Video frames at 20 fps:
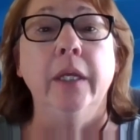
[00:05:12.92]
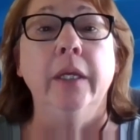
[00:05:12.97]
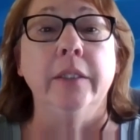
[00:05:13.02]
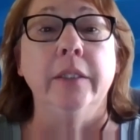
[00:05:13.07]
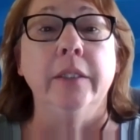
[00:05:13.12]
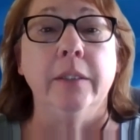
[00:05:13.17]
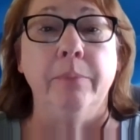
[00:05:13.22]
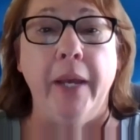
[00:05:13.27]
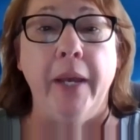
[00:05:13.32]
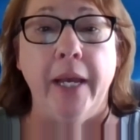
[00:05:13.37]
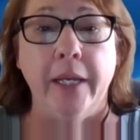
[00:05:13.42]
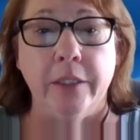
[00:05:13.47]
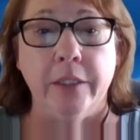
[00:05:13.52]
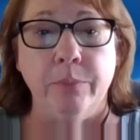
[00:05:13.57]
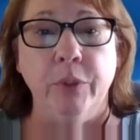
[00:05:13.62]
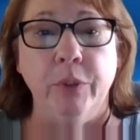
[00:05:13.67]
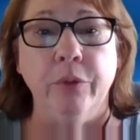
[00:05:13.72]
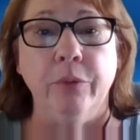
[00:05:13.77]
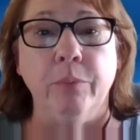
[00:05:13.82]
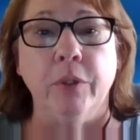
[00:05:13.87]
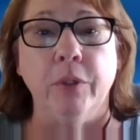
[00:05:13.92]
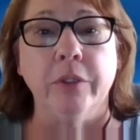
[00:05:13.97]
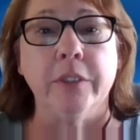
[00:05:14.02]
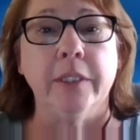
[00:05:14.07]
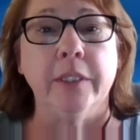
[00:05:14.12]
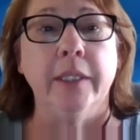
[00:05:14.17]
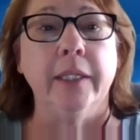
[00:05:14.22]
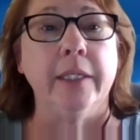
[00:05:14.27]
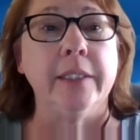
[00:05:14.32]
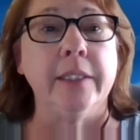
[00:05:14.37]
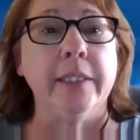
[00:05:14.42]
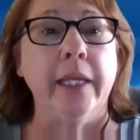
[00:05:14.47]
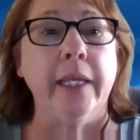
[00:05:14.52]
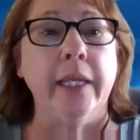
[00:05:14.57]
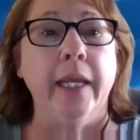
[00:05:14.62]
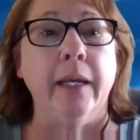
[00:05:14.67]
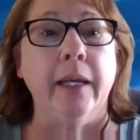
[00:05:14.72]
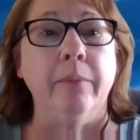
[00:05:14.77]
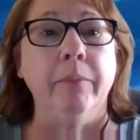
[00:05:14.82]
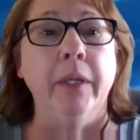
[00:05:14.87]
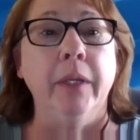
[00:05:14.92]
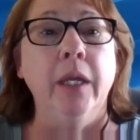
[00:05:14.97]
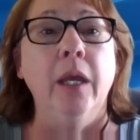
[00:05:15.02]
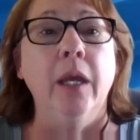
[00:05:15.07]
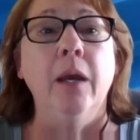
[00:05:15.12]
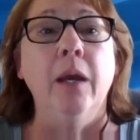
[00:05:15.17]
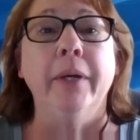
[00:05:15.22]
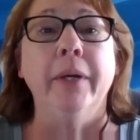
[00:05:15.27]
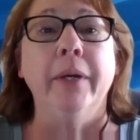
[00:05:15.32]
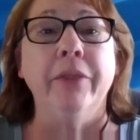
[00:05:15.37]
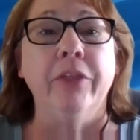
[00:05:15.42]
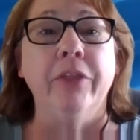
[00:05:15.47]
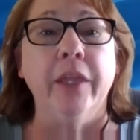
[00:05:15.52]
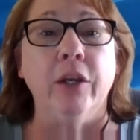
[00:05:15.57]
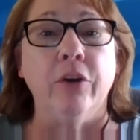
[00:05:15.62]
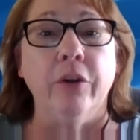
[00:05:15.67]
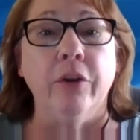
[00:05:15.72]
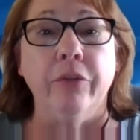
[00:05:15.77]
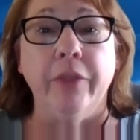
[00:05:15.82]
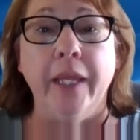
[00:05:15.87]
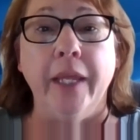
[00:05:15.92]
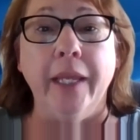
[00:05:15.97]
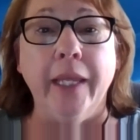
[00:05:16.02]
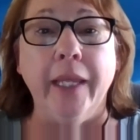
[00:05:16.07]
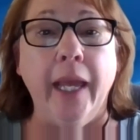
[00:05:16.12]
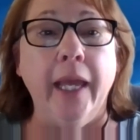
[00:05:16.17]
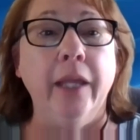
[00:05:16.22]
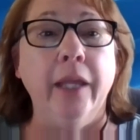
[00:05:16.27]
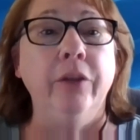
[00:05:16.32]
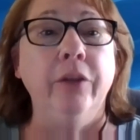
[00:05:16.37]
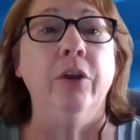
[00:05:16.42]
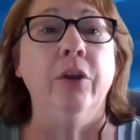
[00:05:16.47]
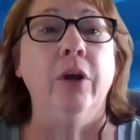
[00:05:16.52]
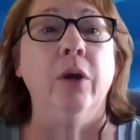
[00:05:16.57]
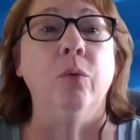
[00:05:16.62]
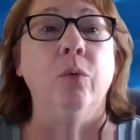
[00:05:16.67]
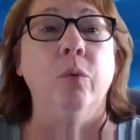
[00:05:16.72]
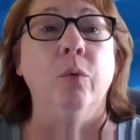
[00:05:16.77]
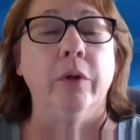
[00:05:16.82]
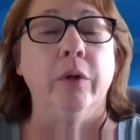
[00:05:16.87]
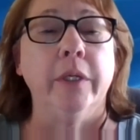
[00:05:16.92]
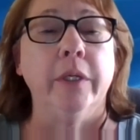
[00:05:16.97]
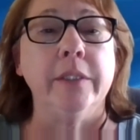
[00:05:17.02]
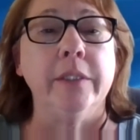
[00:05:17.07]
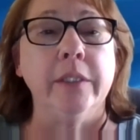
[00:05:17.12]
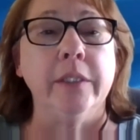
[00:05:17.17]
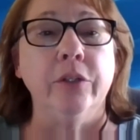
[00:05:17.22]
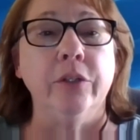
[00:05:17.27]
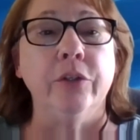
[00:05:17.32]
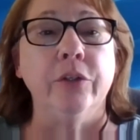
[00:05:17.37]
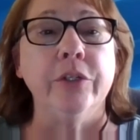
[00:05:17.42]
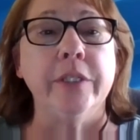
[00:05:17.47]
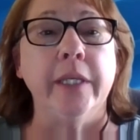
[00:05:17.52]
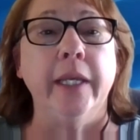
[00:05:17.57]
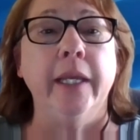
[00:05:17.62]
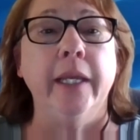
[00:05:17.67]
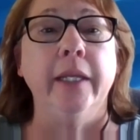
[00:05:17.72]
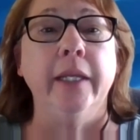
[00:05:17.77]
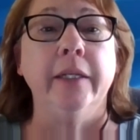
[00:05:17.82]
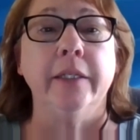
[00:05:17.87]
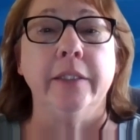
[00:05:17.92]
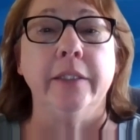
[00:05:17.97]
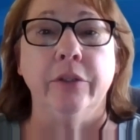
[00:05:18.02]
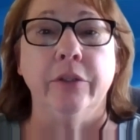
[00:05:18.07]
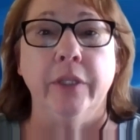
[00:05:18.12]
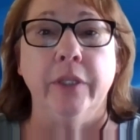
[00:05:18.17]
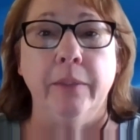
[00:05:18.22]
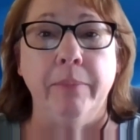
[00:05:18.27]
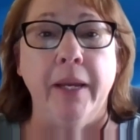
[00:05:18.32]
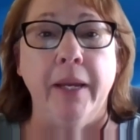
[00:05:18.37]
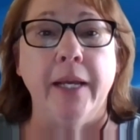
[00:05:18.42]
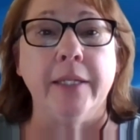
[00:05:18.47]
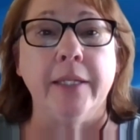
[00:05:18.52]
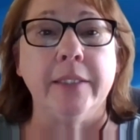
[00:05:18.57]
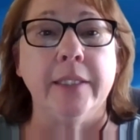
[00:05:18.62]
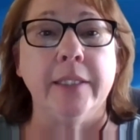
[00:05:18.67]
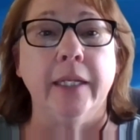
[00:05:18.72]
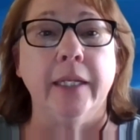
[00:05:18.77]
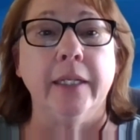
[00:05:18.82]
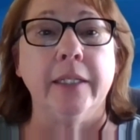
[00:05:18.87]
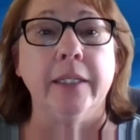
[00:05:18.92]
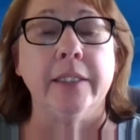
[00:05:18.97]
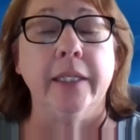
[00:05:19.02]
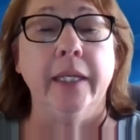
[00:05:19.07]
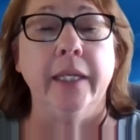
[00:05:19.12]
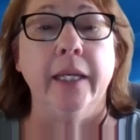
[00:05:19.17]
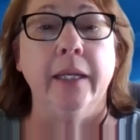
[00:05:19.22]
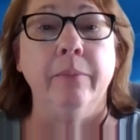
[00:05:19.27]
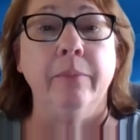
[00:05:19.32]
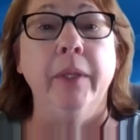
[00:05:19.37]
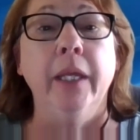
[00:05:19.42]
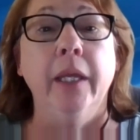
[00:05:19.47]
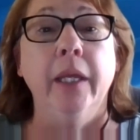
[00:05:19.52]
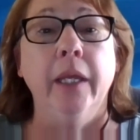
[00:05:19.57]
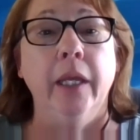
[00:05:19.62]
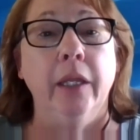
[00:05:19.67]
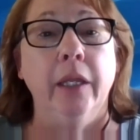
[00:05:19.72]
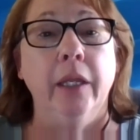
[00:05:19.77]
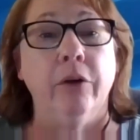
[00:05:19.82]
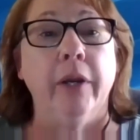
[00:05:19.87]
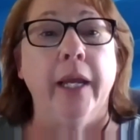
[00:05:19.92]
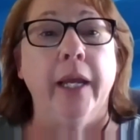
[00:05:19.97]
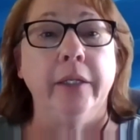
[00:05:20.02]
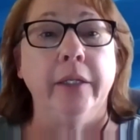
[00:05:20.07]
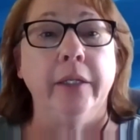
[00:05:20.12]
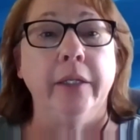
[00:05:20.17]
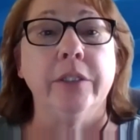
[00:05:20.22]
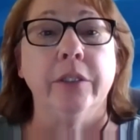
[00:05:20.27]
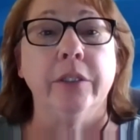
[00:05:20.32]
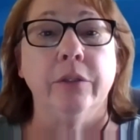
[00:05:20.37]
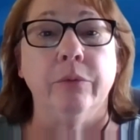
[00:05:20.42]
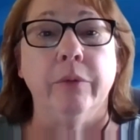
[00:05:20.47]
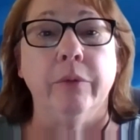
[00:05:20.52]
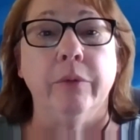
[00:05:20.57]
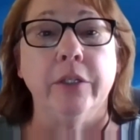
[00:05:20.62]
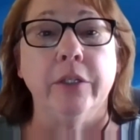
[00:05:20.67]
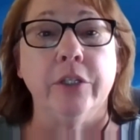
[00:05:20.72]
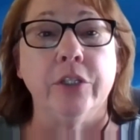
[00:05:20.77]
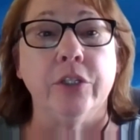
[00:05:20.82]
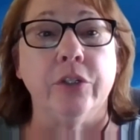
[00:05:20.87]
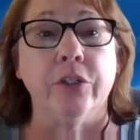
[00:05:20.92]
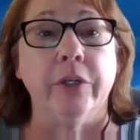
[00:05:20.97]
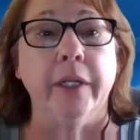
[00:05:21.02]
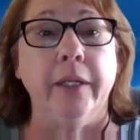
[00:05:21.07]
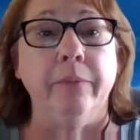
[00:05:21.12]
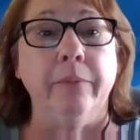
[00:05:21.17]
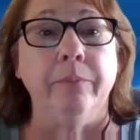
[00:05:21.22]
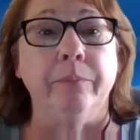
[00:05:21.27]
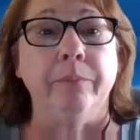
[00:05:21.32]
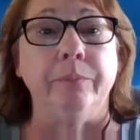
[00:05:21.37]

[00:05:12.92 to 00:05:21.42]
to pass both parts of the exam, but they cannot work as a nurse aide until they pass that exam and are added to the registry.